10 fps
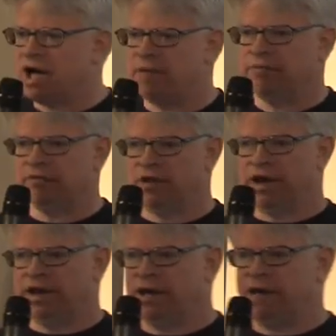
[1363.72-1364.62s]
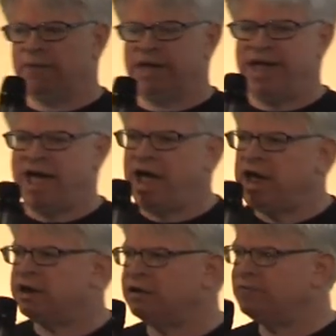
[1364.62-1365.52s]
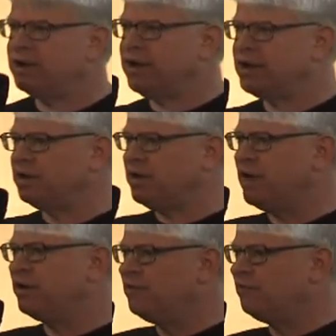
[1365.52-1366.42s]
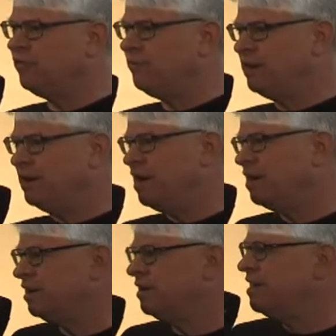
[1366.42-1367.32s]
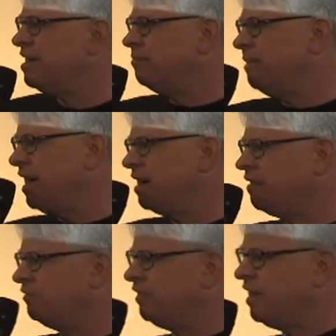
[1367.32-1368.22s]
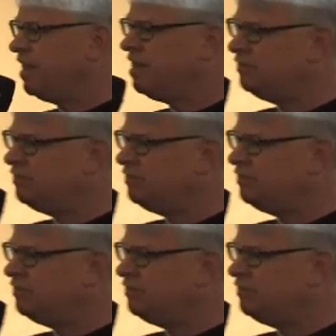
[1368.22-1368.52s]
copyright. I hate it when I get a letter from a young maker saying, hey,